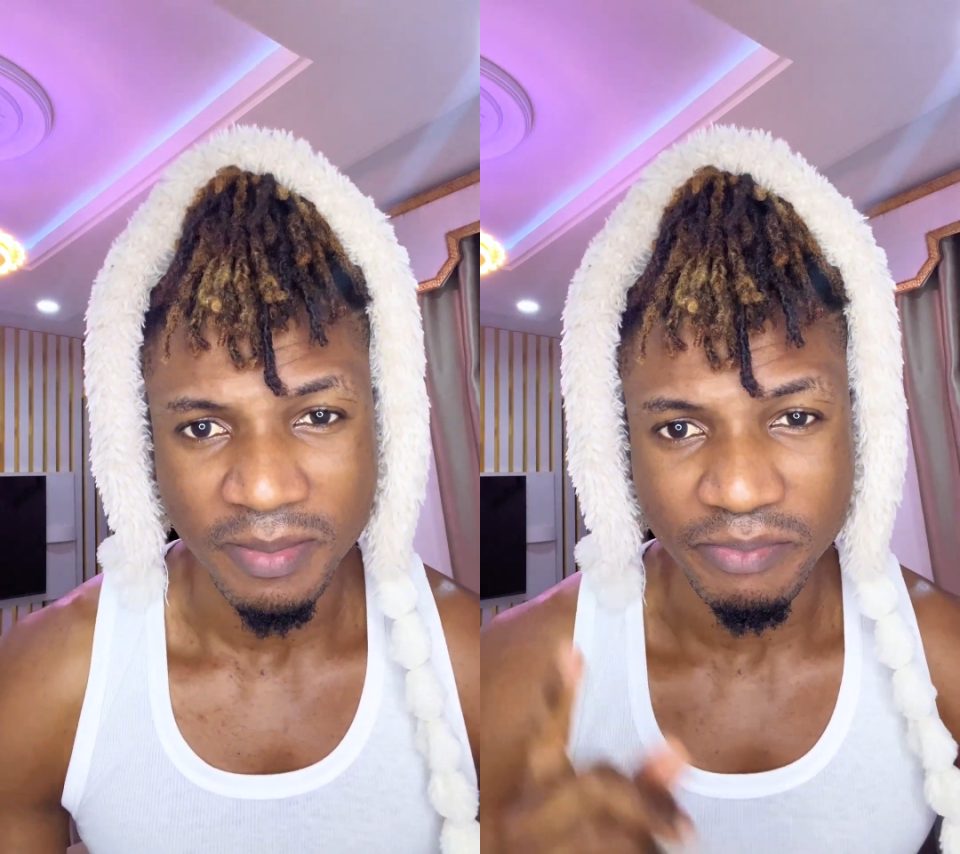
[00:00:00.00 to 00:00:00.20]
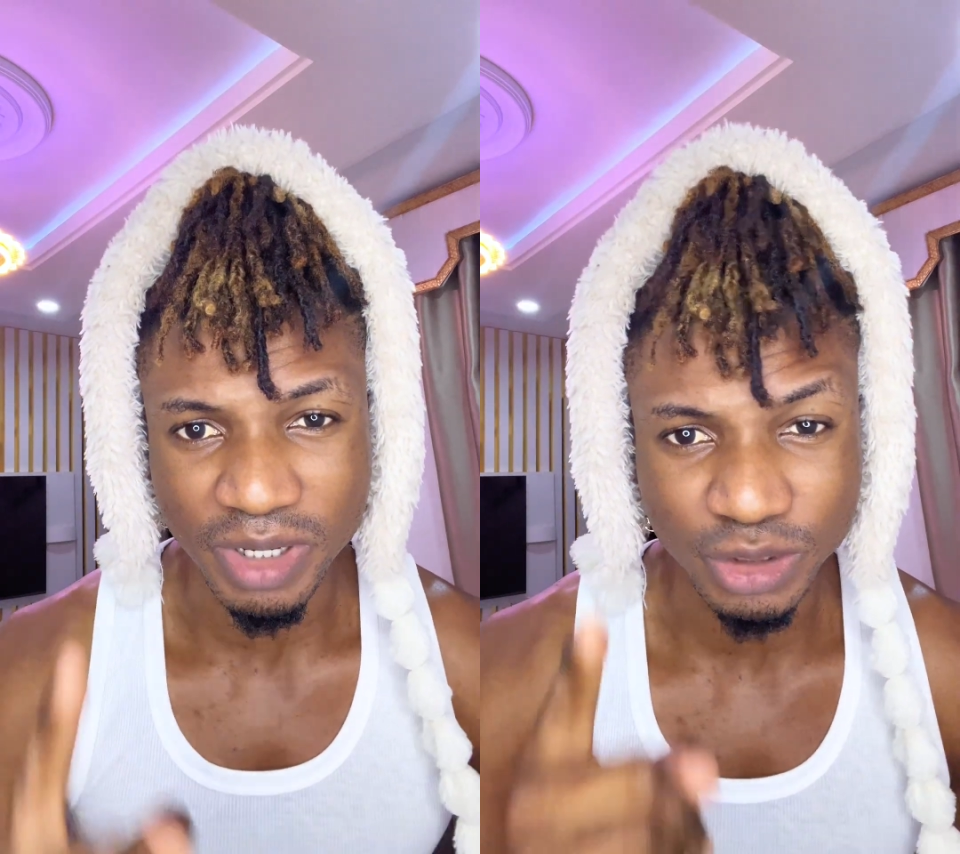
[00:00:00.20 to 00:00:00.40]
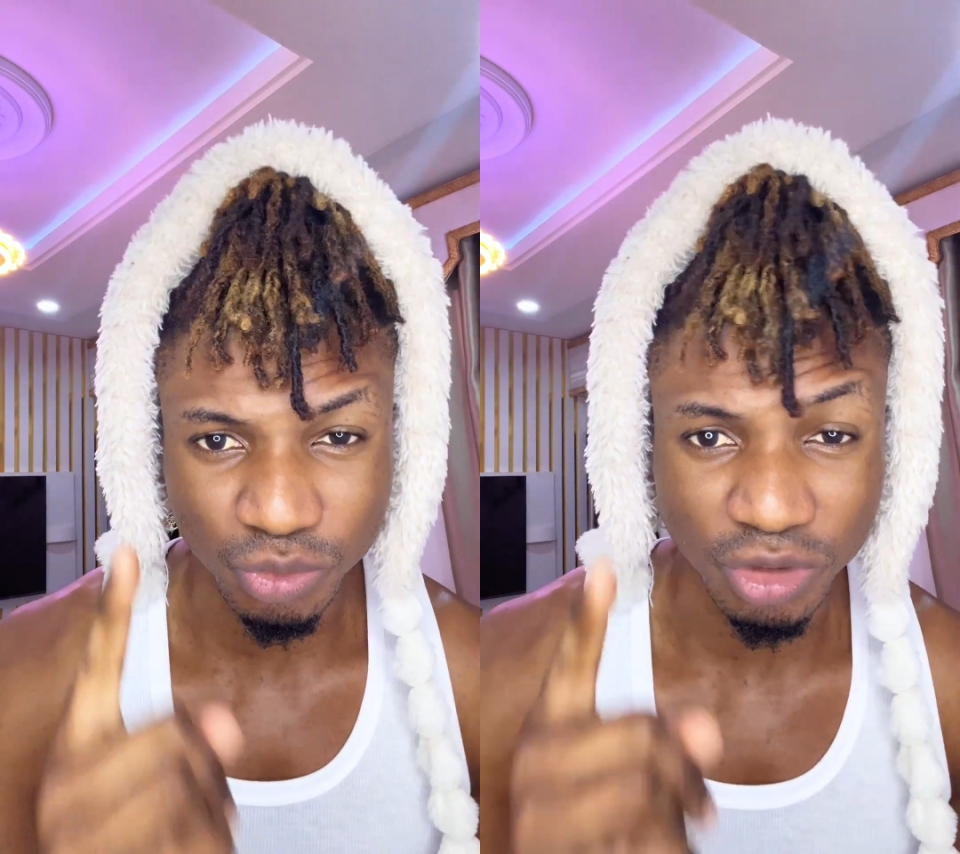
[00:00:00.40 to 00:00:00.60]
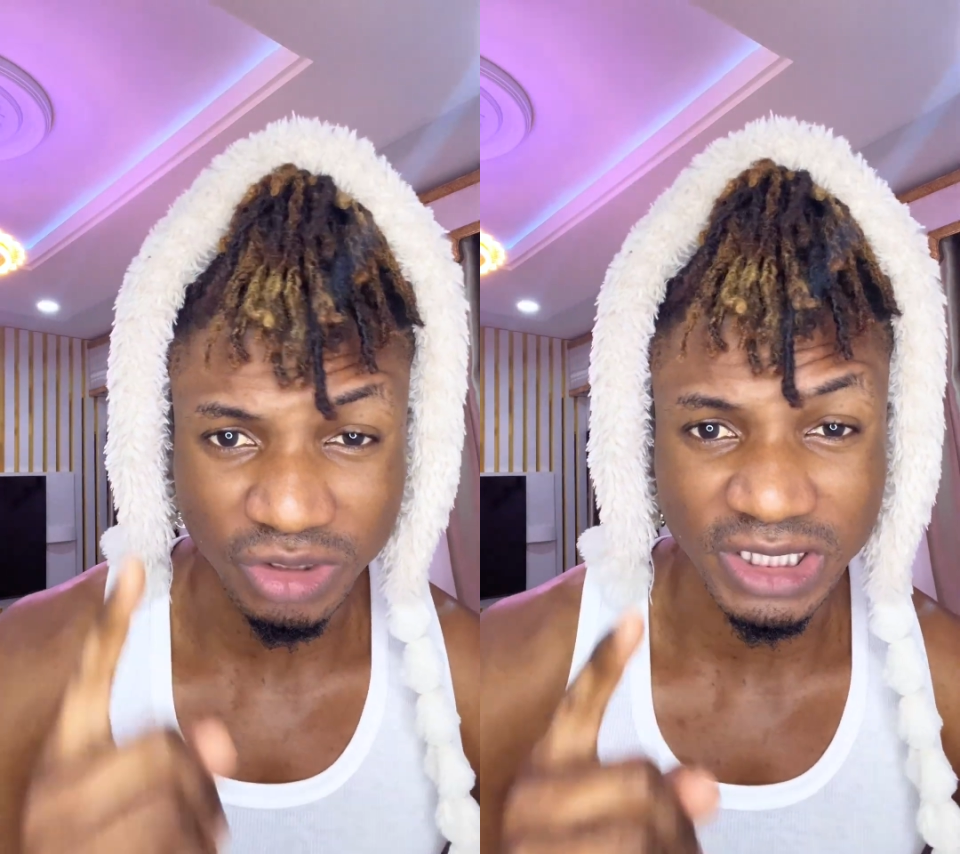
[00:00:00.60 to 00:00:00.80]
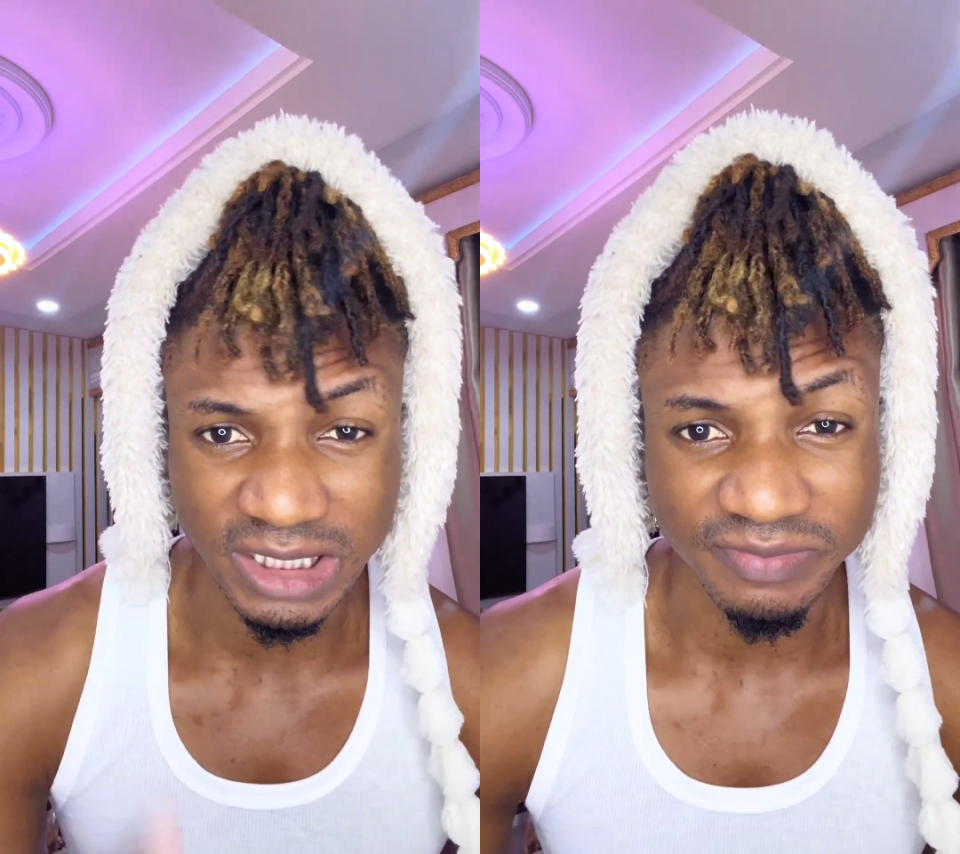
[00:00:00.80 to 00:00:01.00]
Make sure you
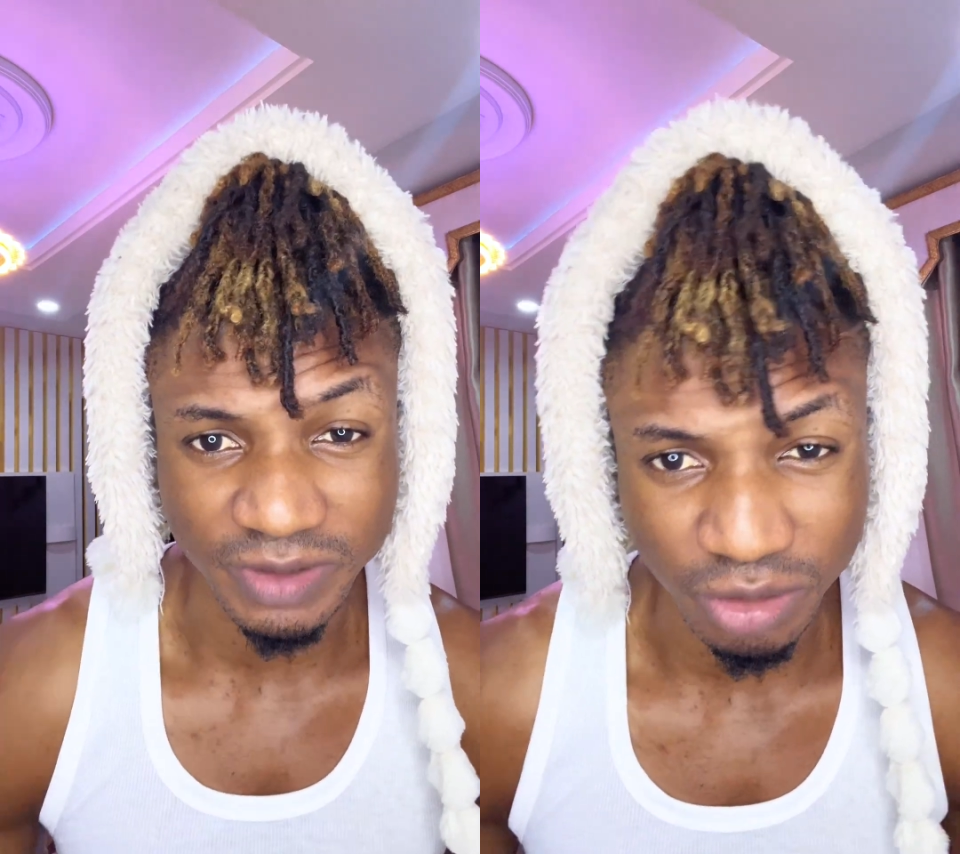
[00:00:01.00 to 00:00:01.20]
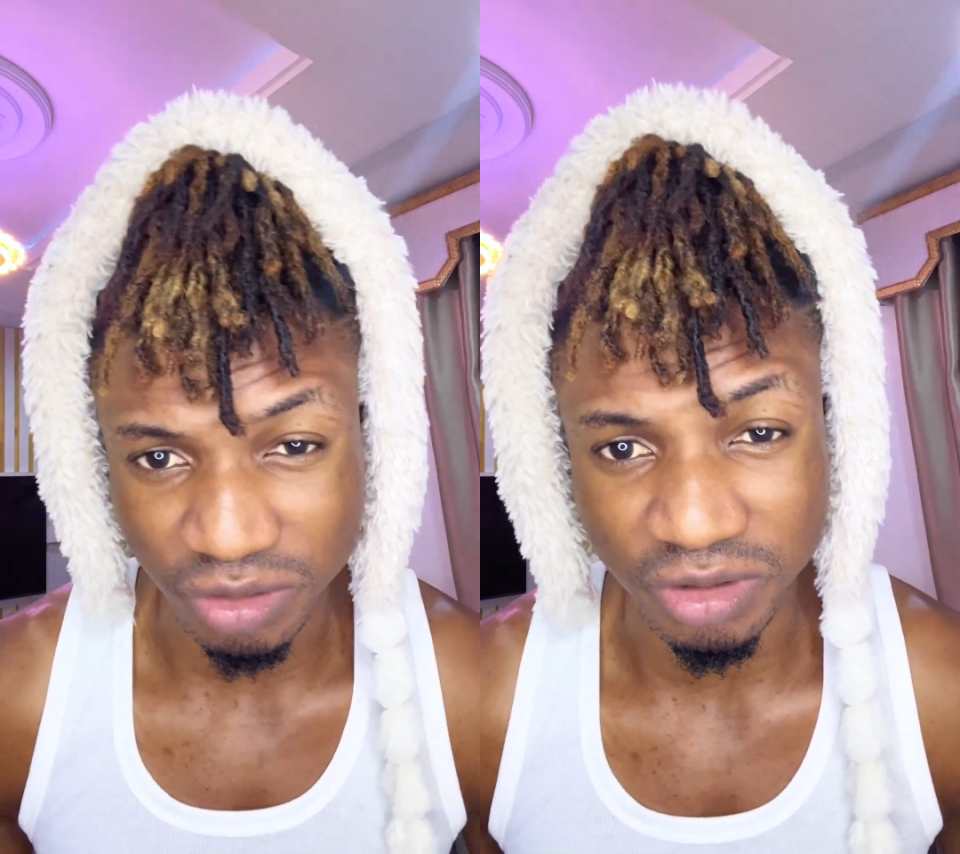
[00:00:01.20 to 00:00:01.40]
share the video to